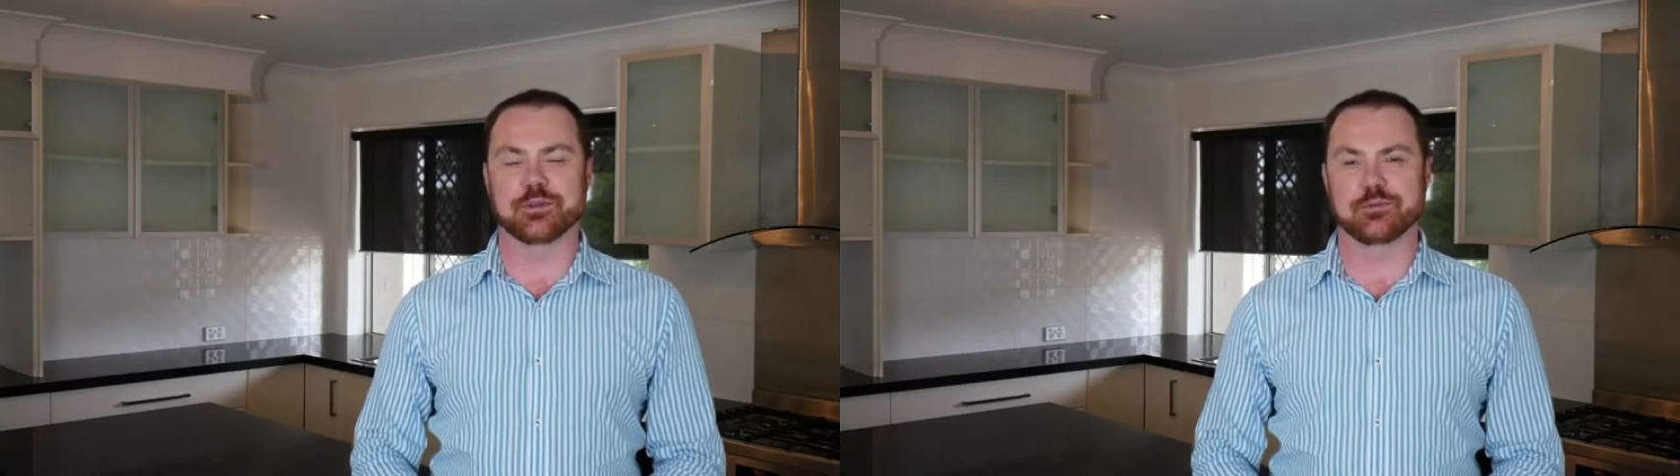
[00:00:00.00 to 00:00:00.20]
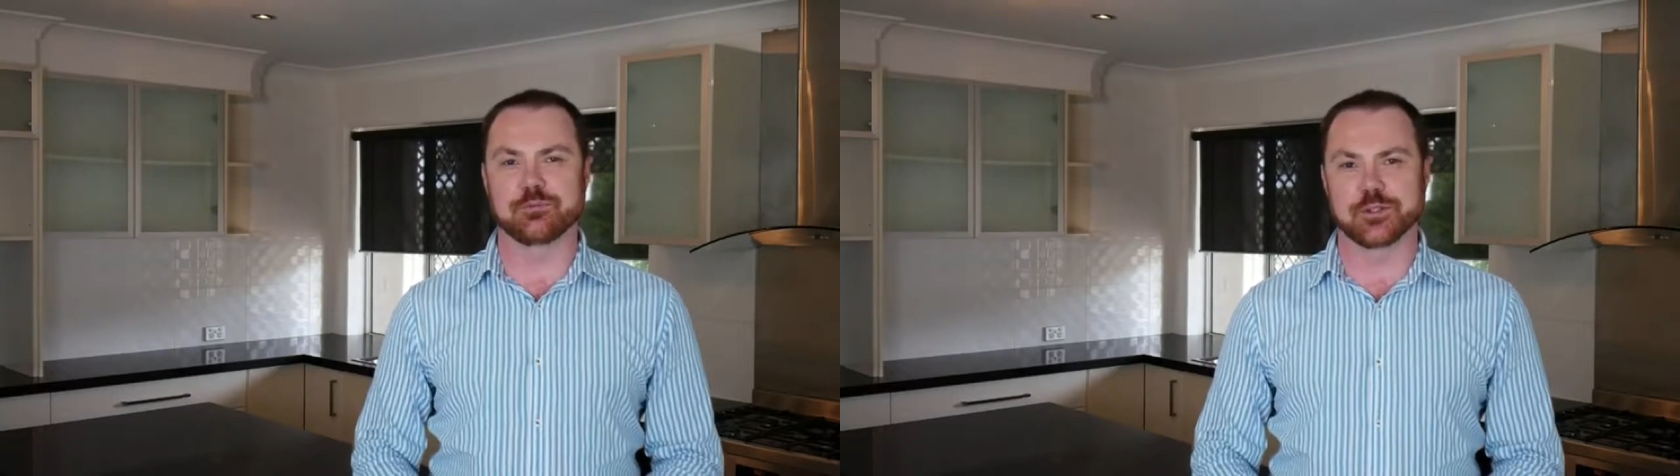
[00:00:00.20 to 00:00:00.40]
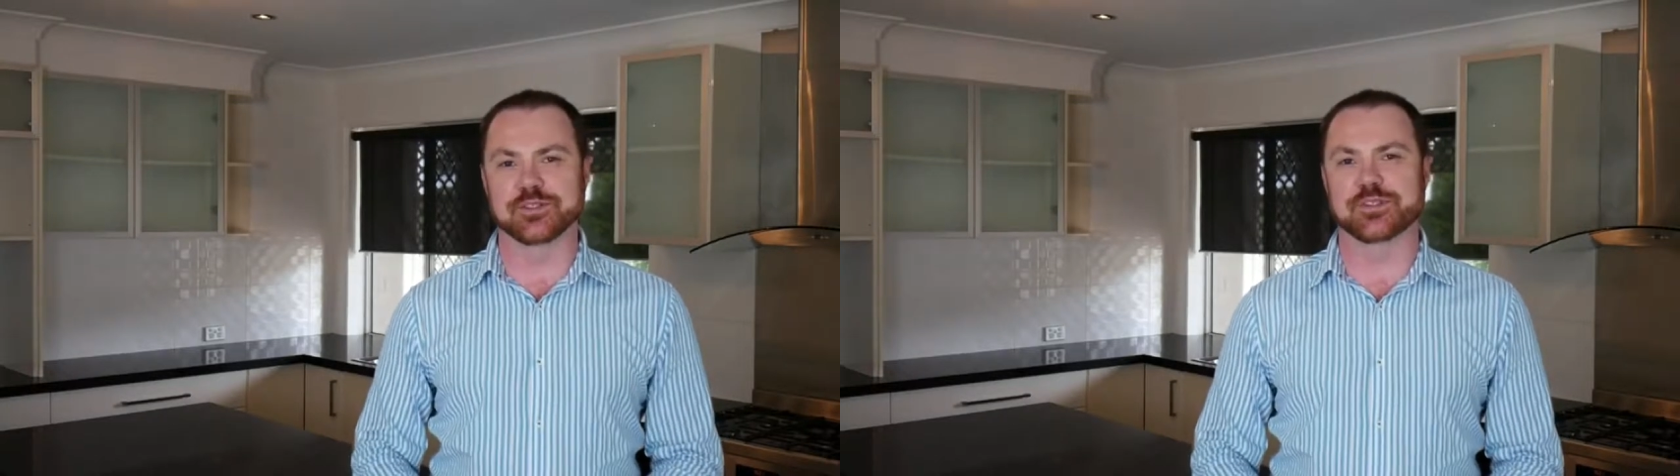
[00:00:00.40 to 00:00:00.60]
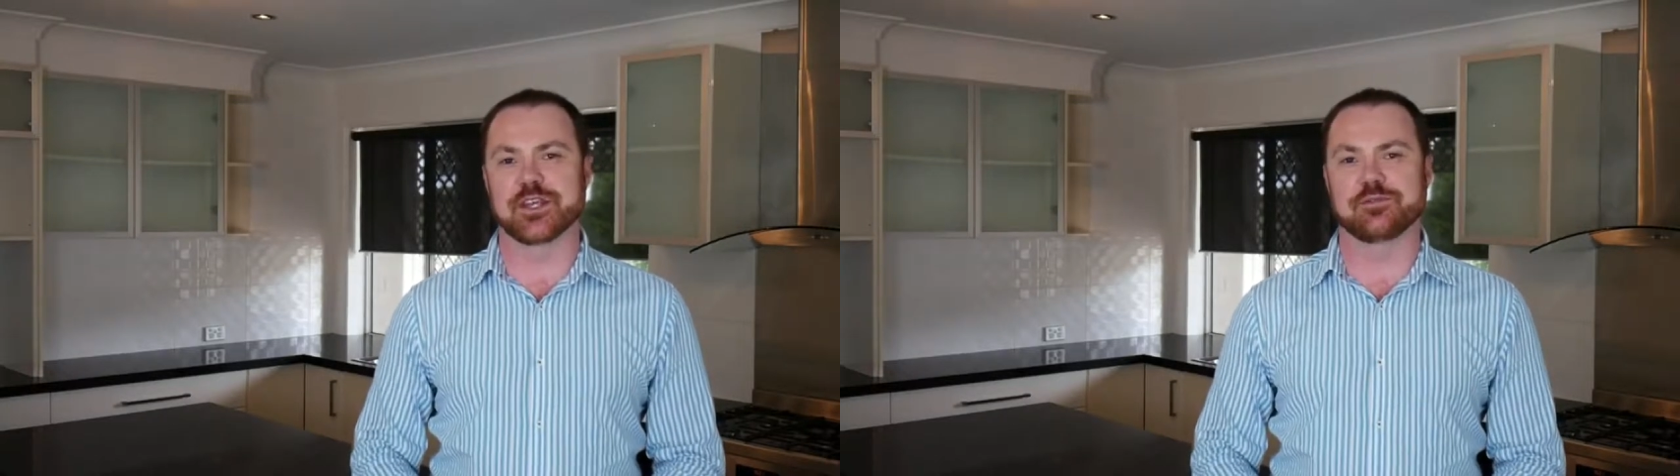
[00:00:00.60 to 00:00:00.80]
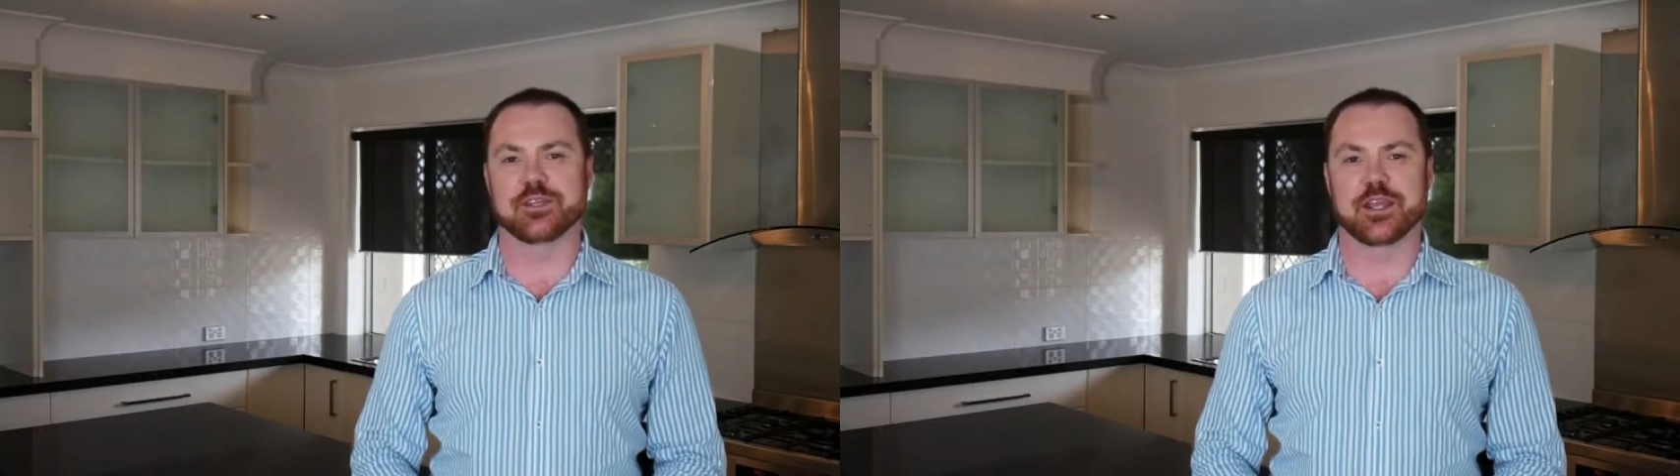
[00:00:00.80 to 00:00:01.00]
but it will
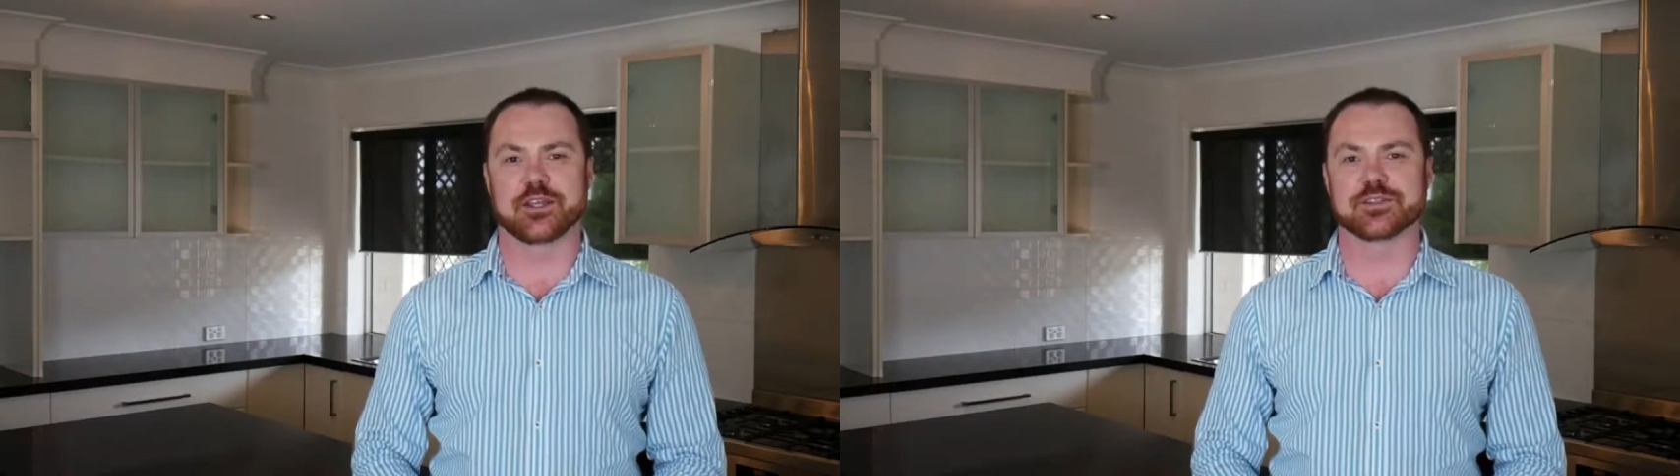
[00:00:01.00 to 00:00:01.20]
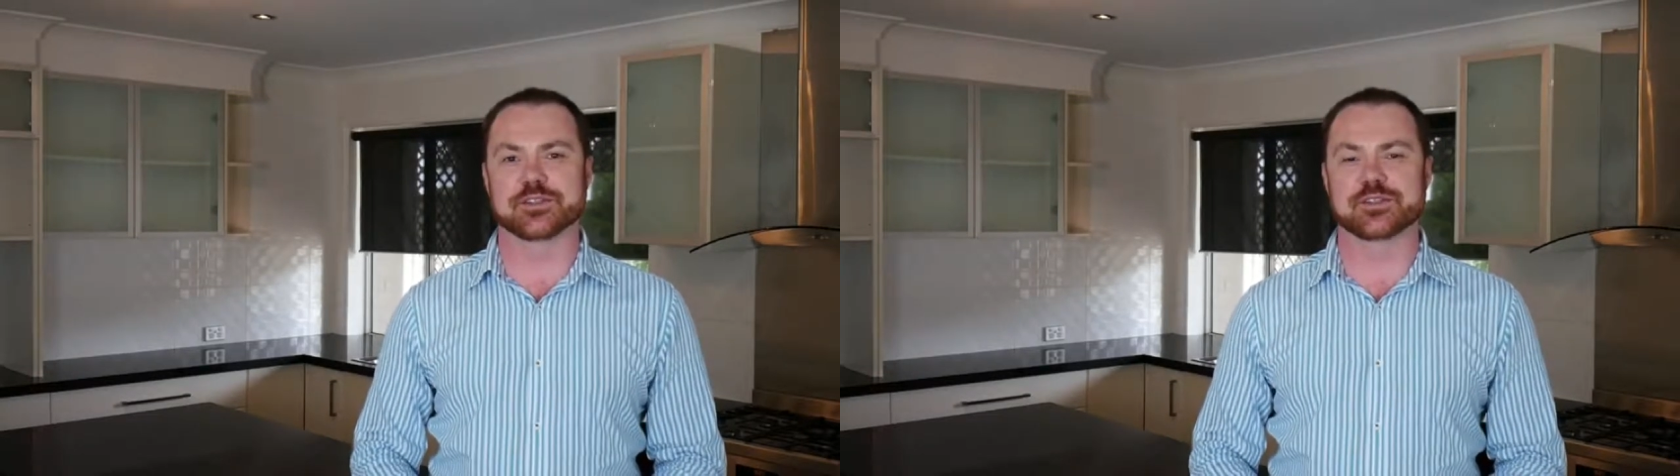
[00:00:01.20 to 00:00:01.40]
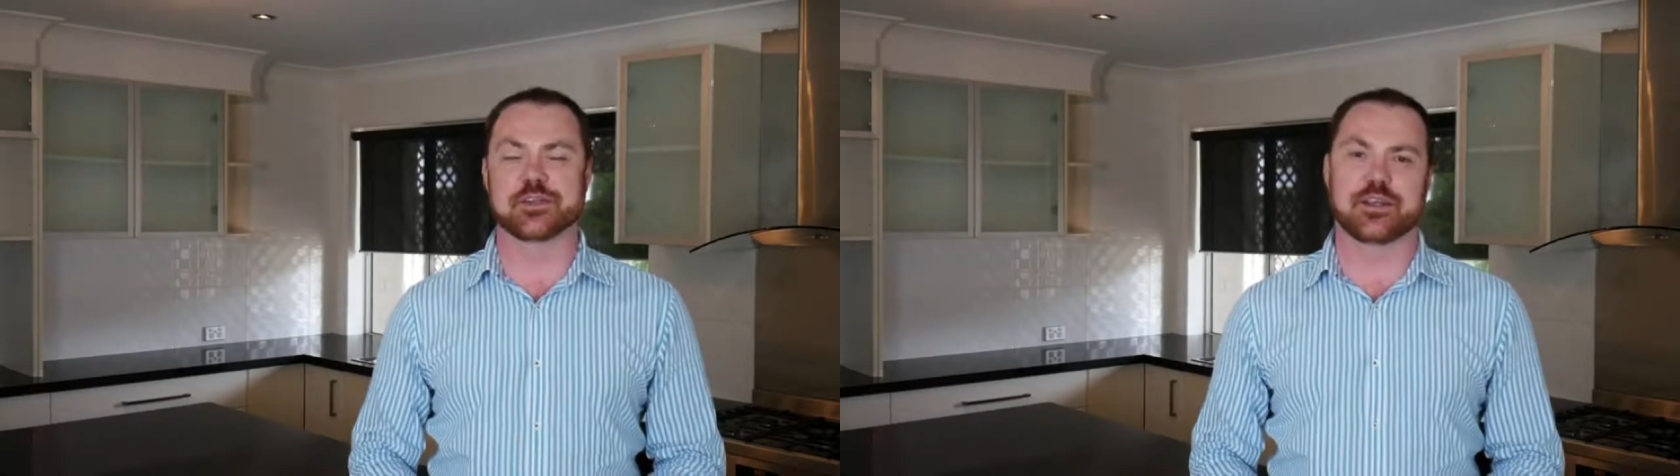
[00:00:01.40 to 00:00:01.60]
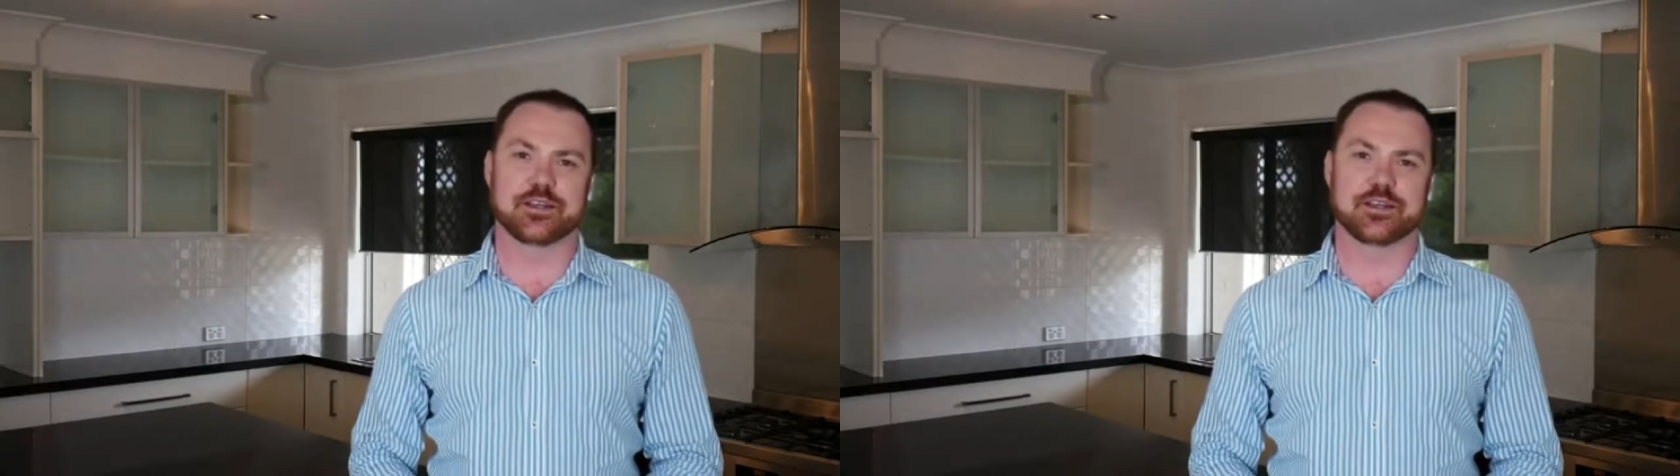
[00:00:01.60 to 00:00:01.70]
save you countless